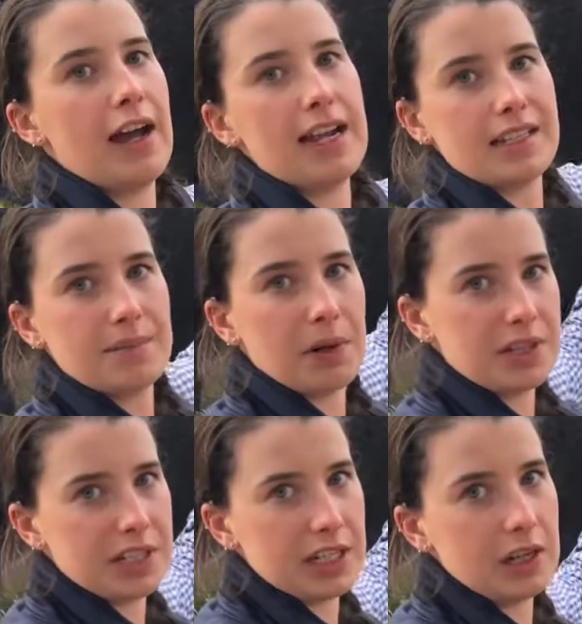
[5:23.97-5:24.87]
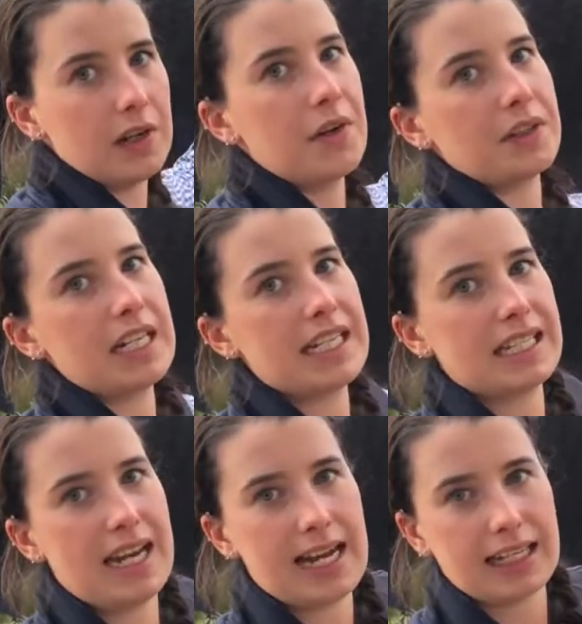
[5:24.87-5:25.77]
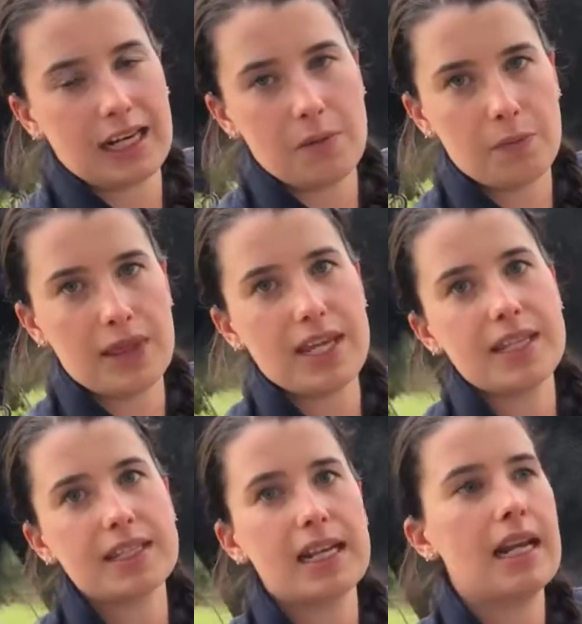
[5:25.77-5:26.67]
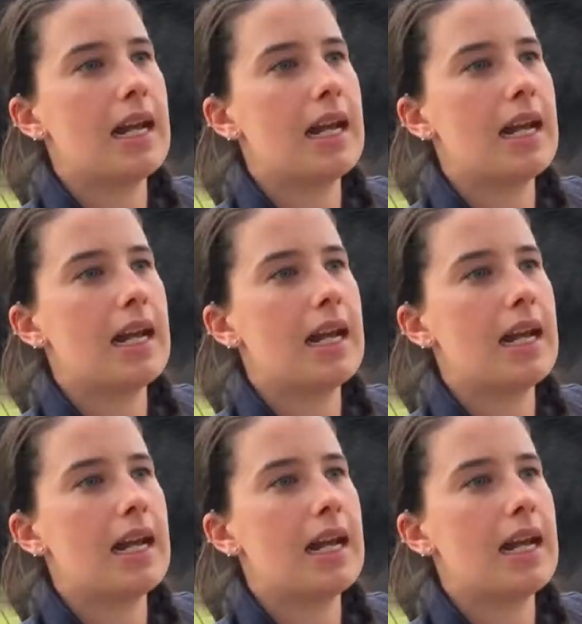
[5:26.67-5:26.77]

fat deposited along his neck and withers,